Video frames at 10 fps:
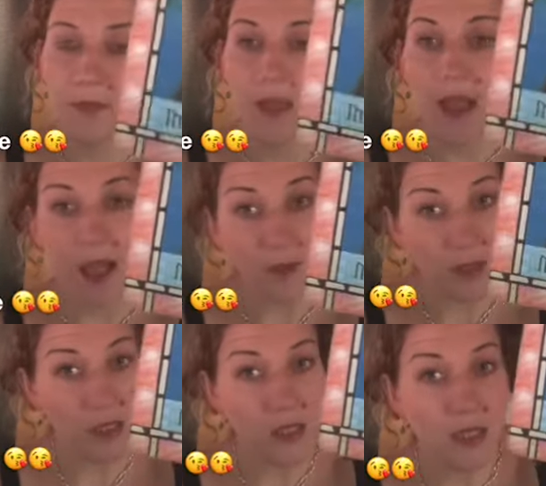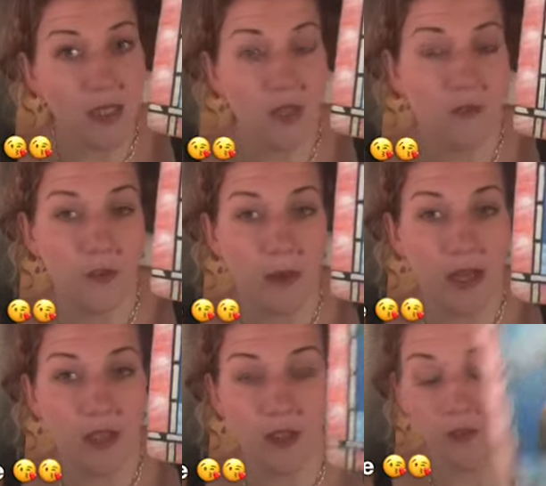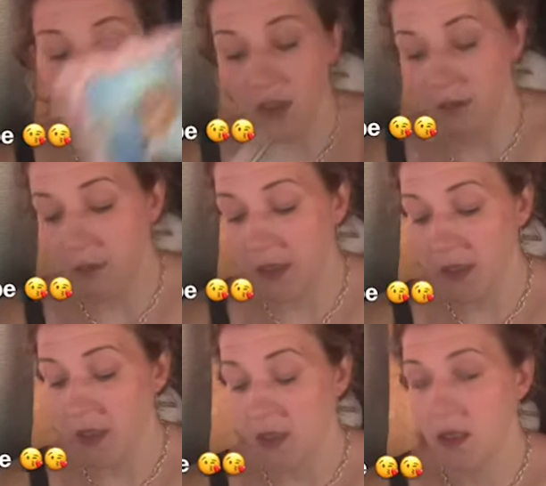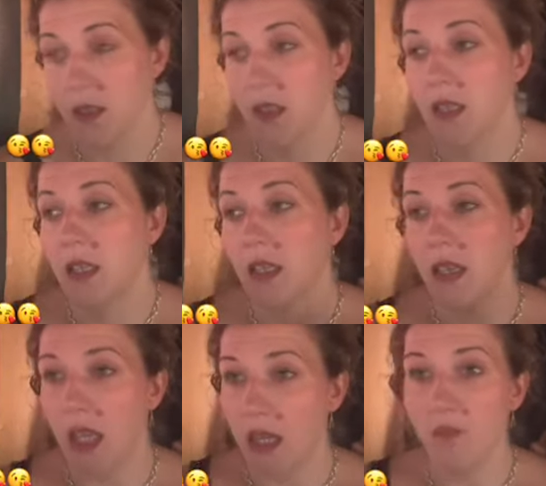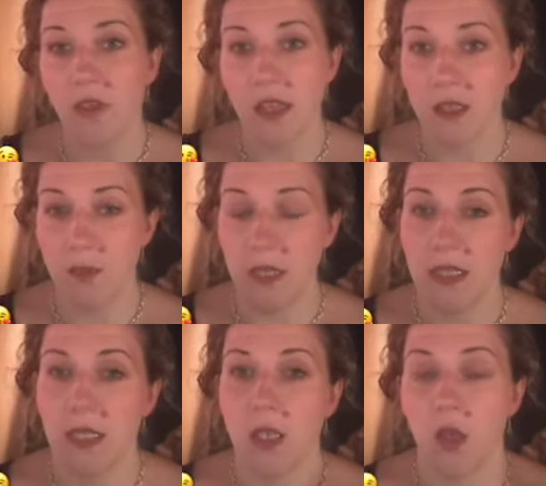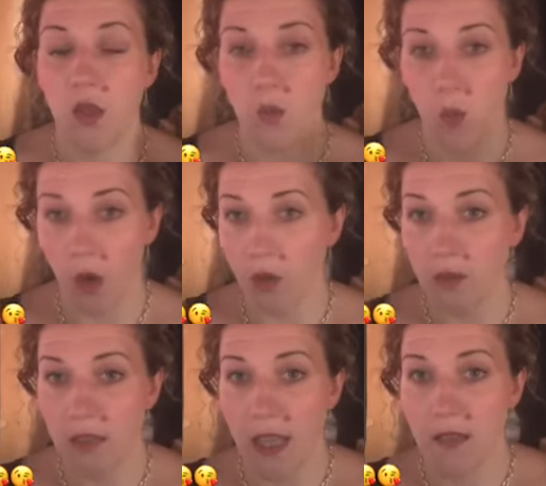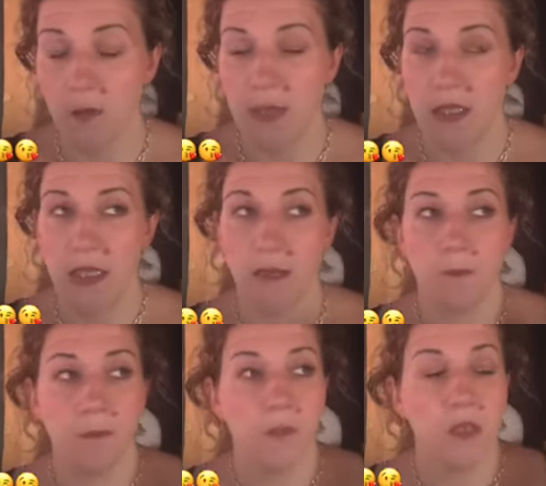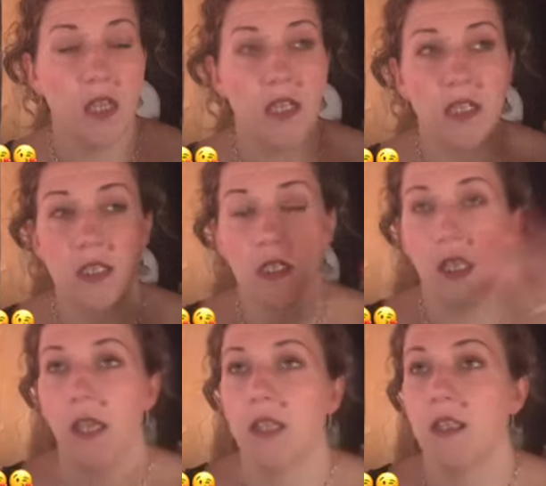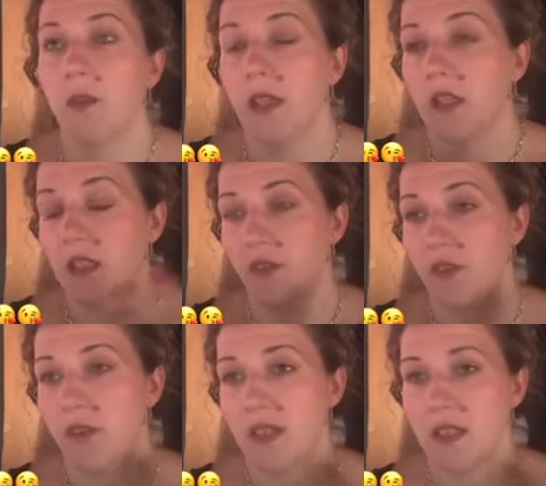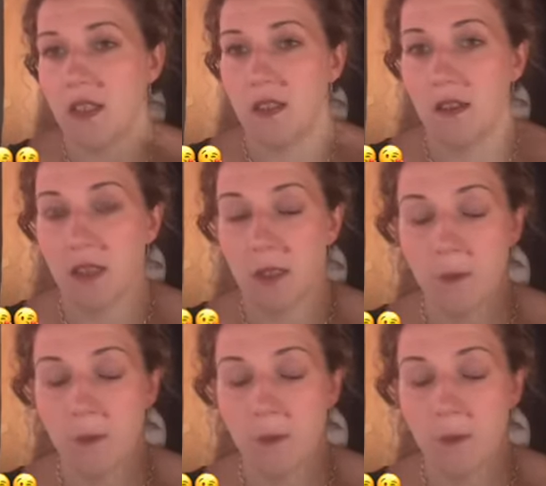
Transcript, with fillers: apt today for many of you because life gets busy, the world gets busy, and it's like, well, if there isn't